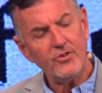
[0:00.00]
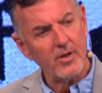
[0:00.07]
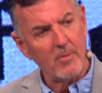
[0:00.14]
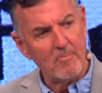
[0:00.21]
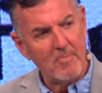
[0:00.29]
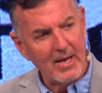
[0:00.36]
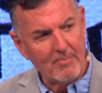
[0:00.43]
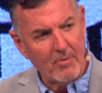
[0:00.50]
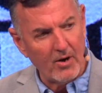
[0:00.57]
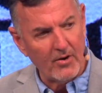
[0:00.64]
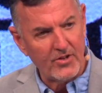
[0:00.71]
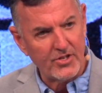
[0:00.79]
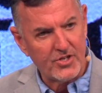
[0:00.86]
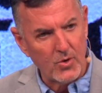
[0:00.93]
was a big part
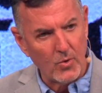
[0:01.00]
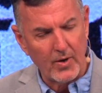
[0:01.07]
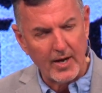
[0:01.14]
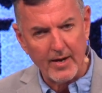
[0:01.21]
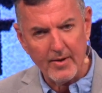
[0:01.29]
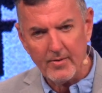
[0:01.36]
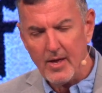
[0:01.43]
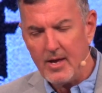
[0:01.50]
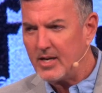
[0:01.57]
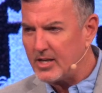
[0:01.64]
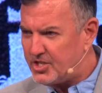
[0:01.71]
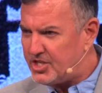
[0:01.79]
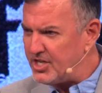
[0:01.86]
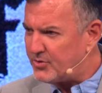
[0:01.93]
of the story
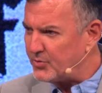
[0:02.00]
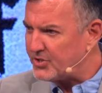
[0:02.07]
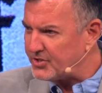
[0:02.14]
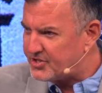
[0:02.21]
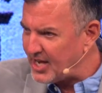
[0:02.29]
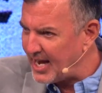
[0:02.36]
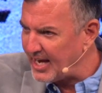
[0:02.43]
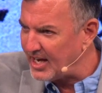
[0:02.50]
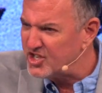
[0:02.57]
because Jesus was saying,